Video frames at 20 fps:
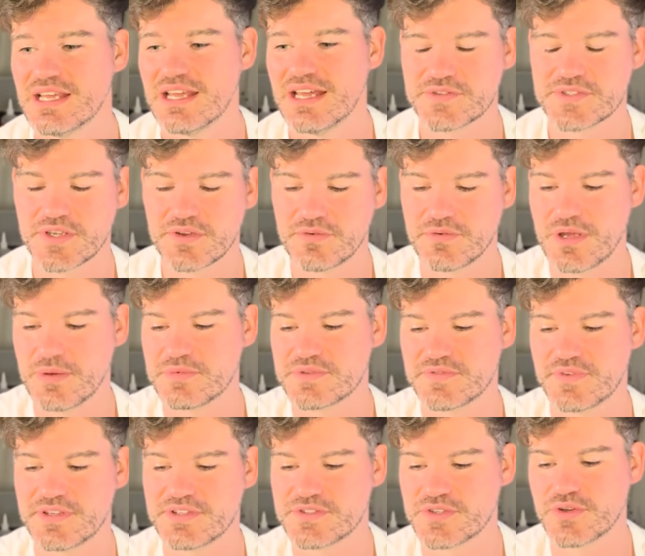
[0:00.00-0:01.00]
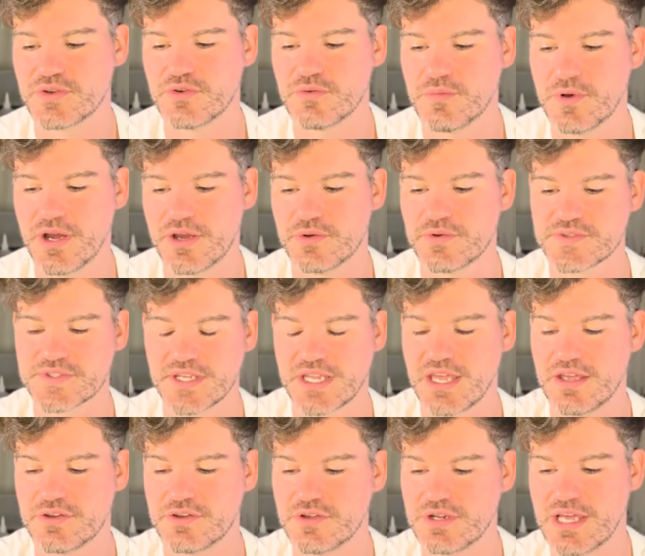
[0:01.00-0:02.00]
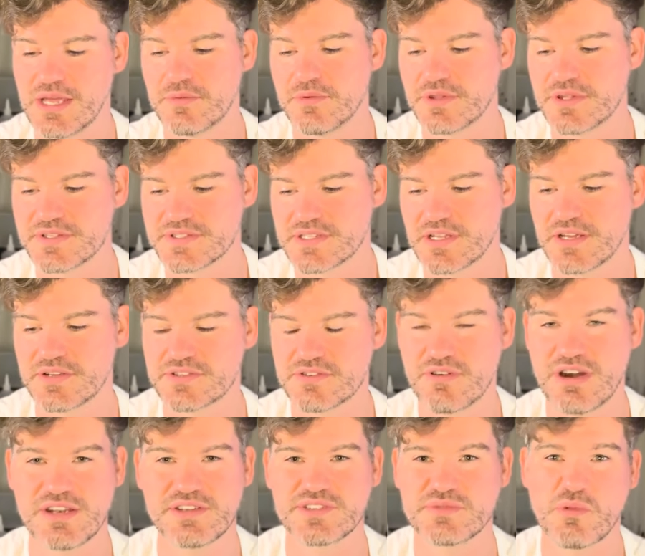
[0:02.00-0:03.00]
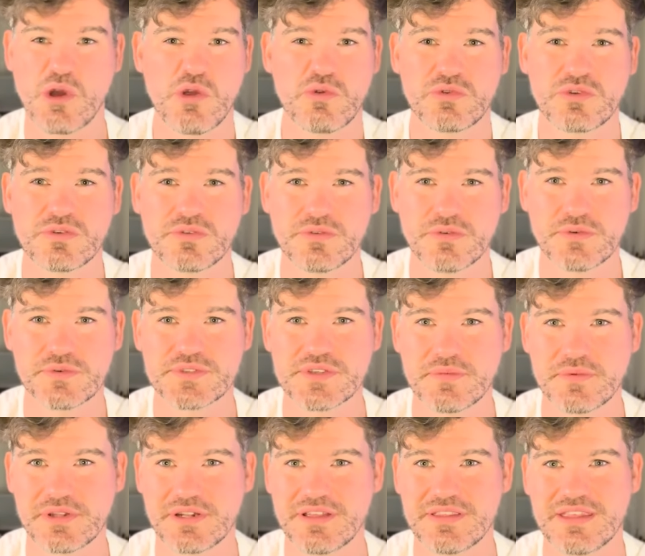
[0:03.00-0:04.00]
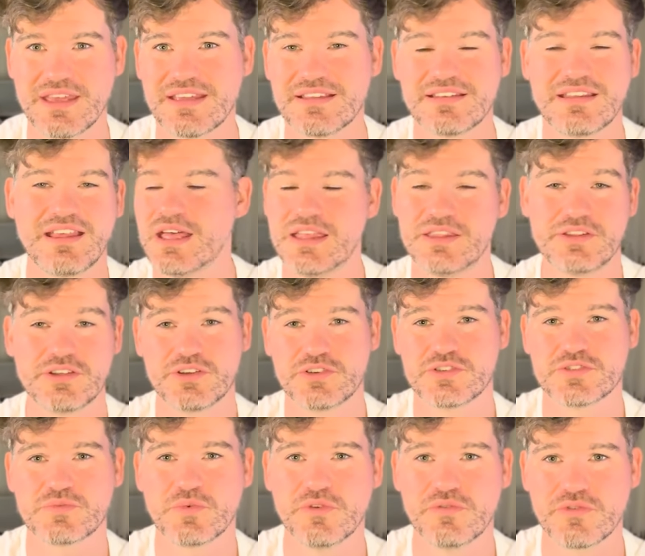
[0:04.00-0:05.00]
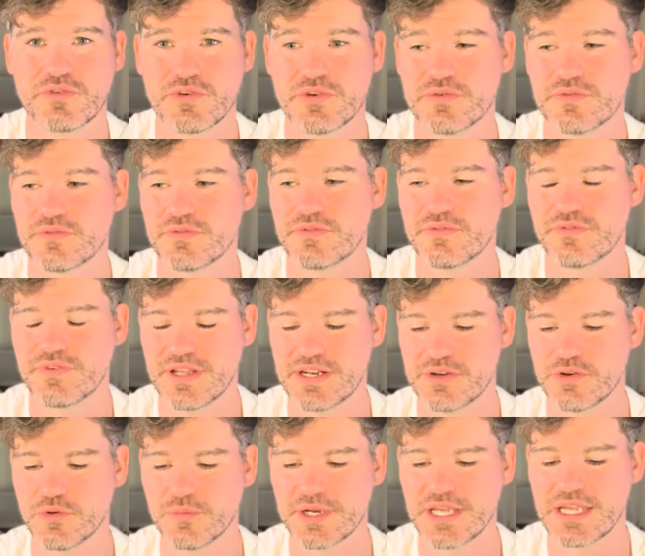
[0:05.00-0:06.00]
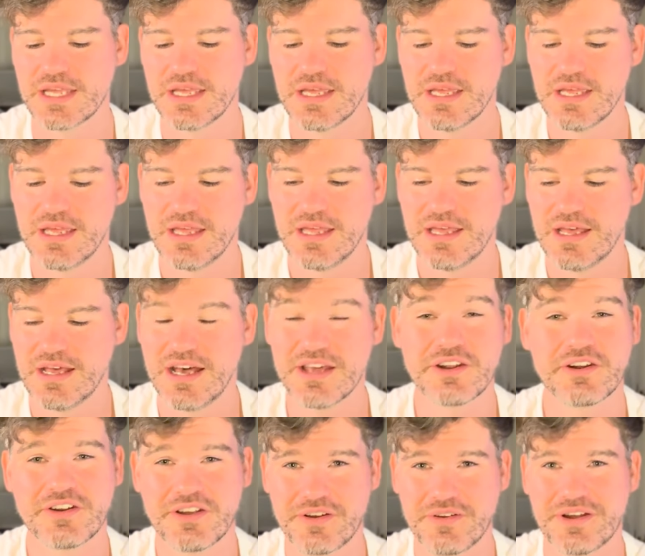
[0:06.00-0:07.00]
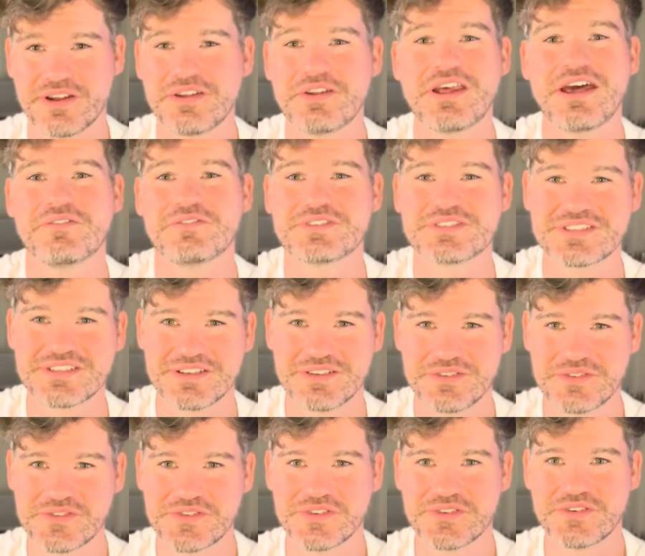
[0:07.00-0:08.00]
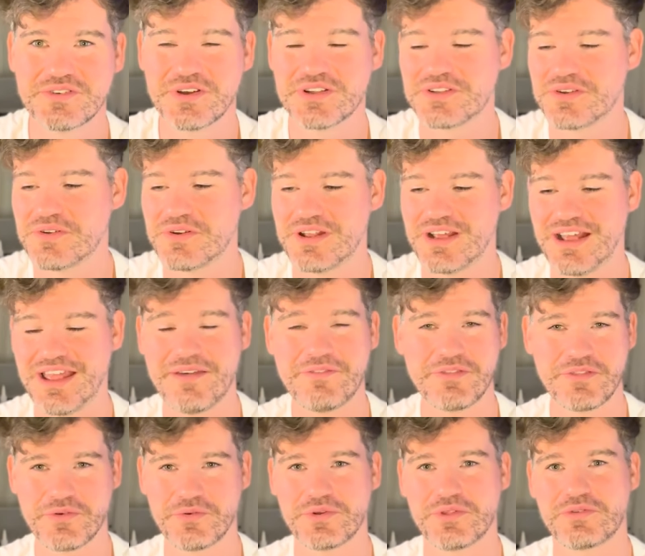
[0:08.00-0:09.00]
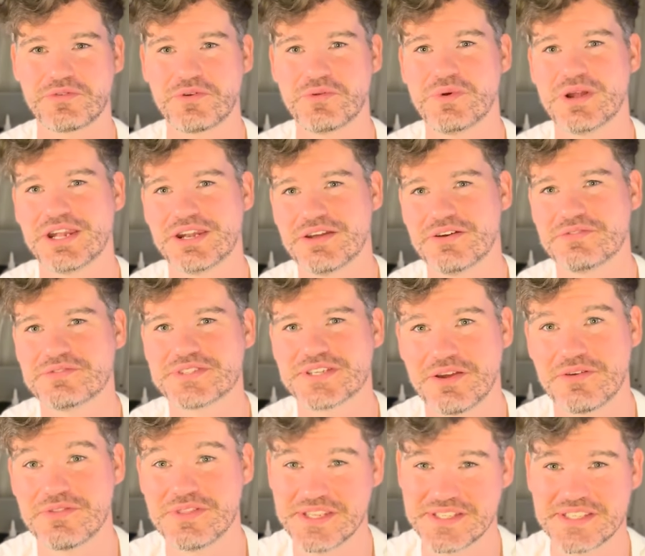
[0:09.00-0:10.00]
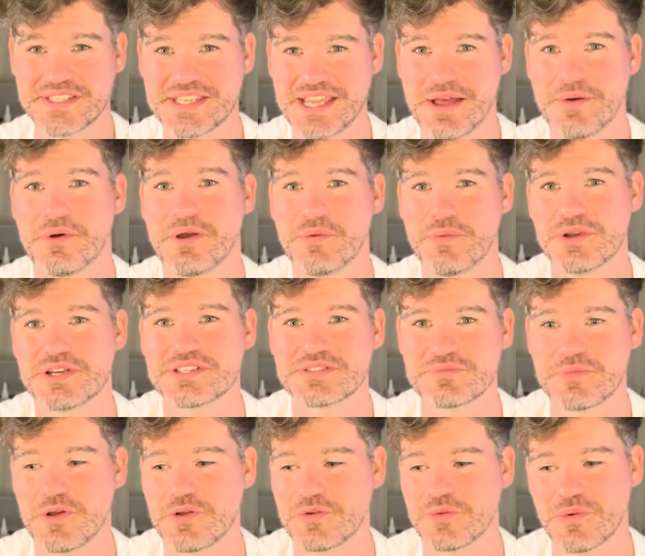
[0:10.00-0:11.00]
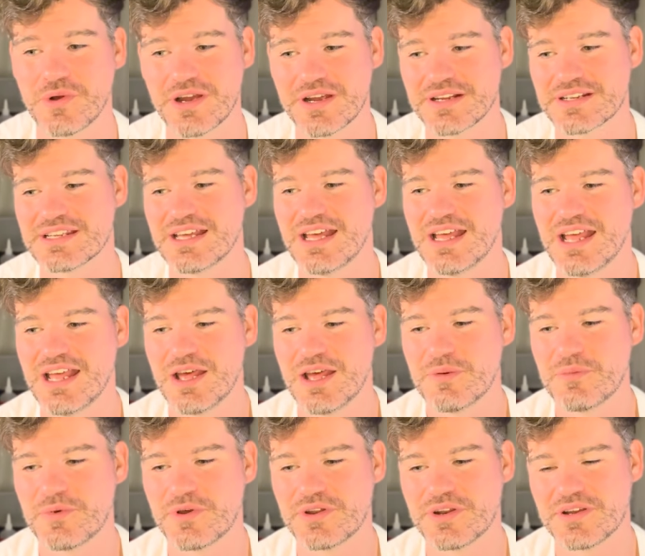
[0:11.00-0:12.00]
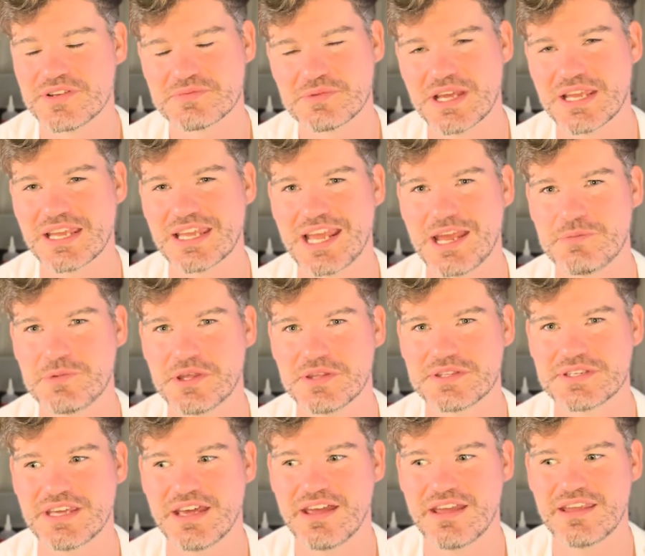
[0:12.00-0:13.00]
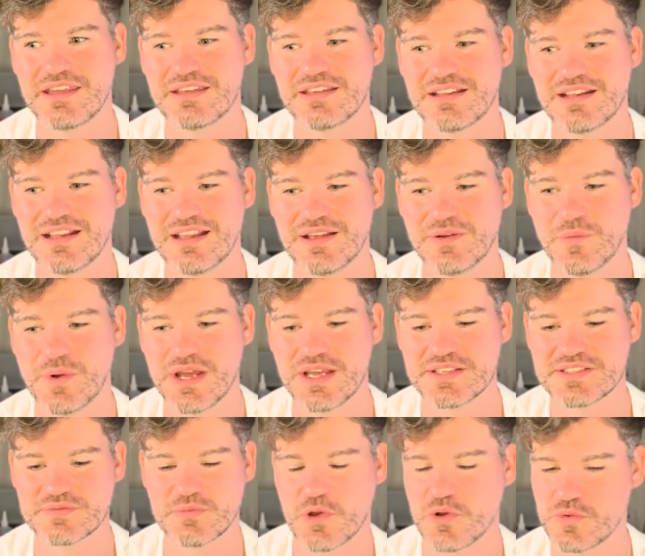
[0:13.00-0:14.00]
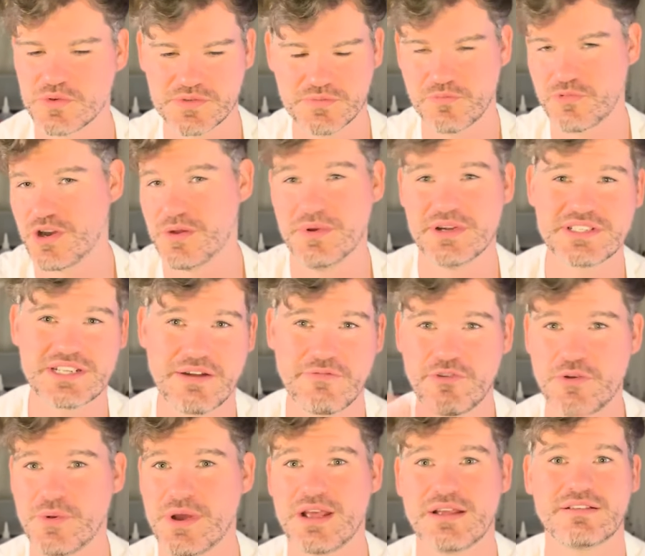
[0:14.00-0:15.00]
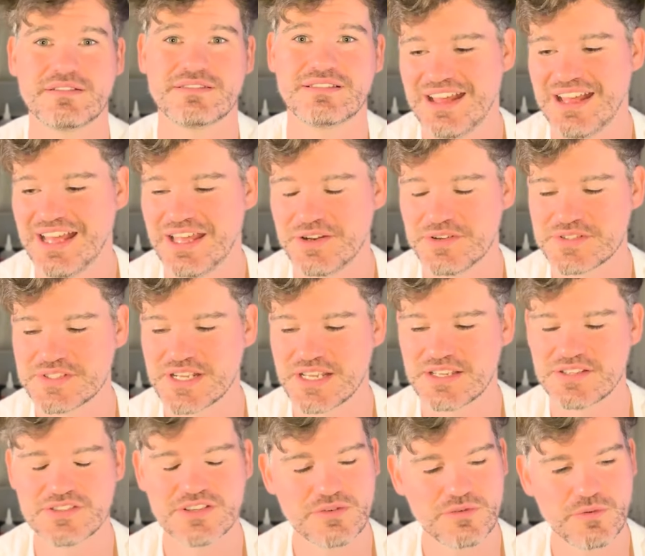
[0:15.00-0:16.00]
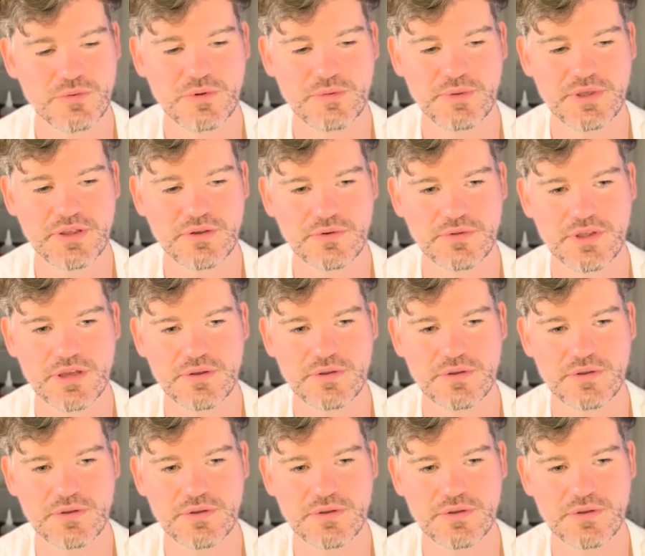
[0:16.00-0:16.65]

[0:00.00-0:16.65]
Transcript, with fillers: So M S V two might also get a new label that's like terrain smoke or something like that. They can just move through fairly normally. I don't know. I don't have a solution. I don't, I haven't thought it through well enough to go, this is how I wish smoke works. But I was playing a game the other day where smoke was pretty much everywhere. And I was like, do you know what would be cool though?